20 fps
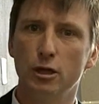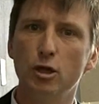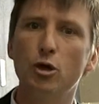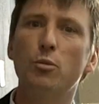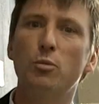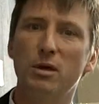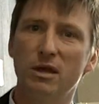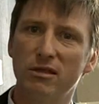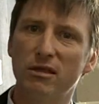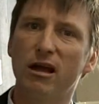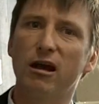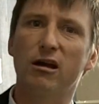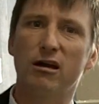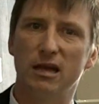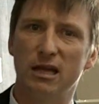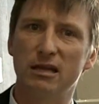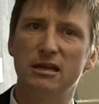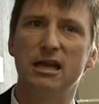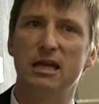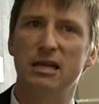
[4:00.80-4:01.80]
You'll be there
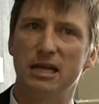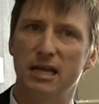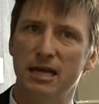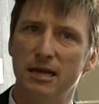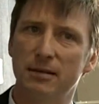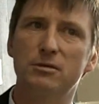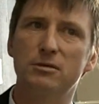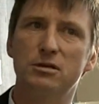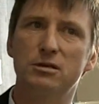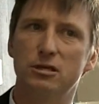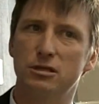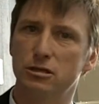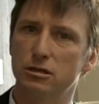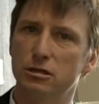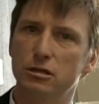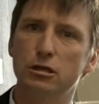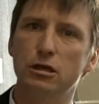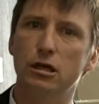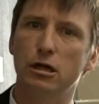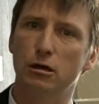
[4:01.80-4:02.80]
in HIMSS,
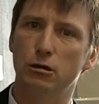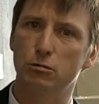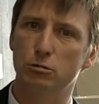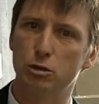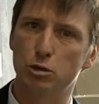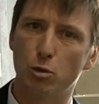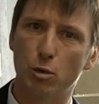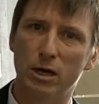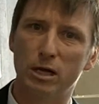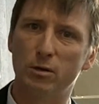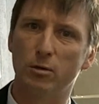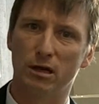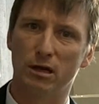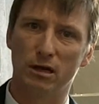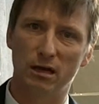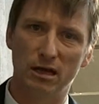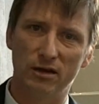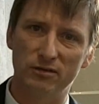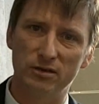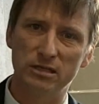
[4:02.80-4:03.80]
you know,
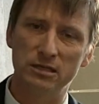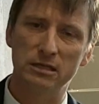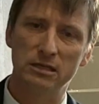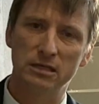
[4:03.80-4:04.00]
2111,